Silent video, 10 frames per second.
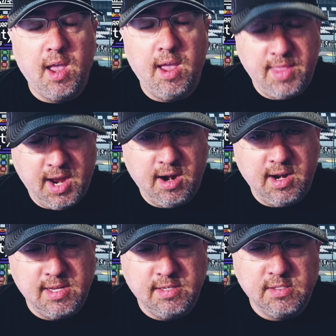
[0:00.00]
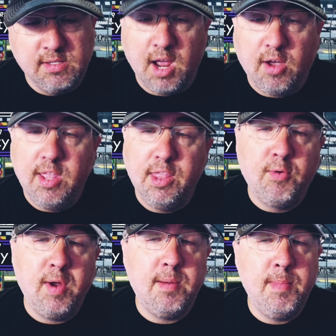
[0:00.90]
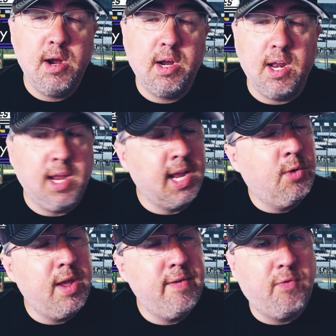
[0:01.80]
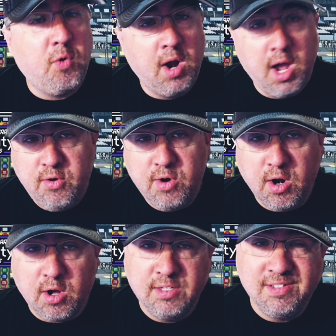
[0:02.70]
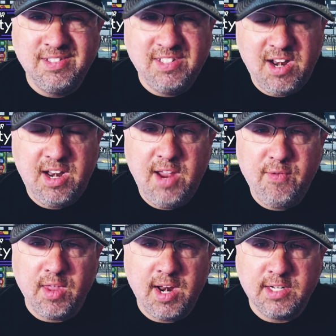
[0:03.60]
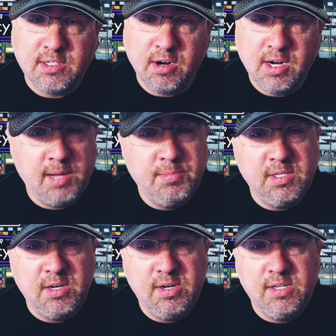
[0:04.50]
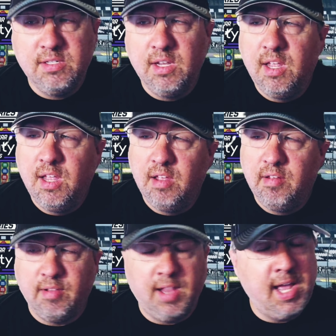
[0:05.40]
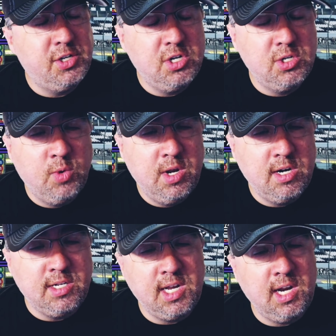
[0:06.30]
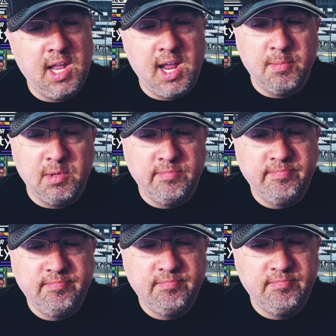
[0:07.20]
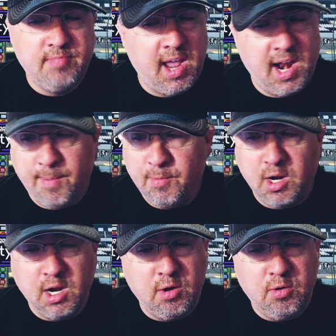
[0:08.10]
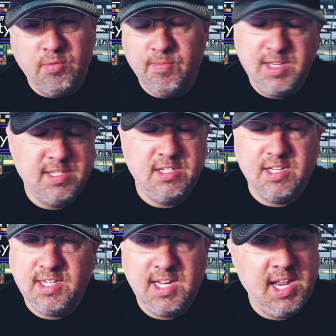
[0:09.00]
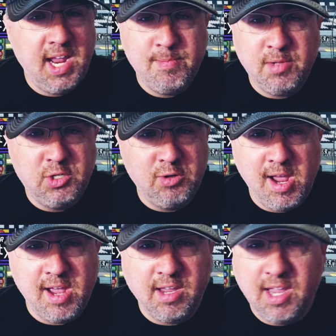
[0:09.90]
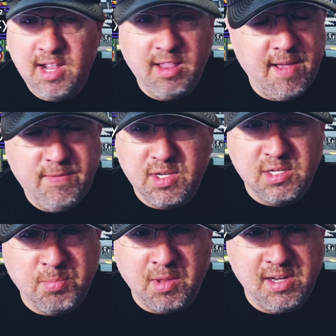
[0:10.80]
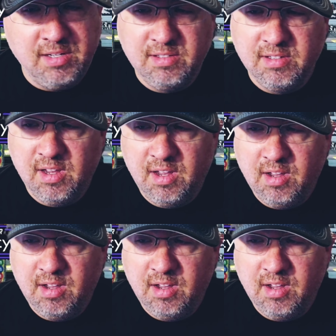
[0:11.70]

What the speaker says: And there it is. Now, in the Great American Getaway 400 on Sunday for the NASCAR Cup Series, last year's winner, Denny Hamlin. And I'm going to go, this is a Denny Hamlin track. He loves this place.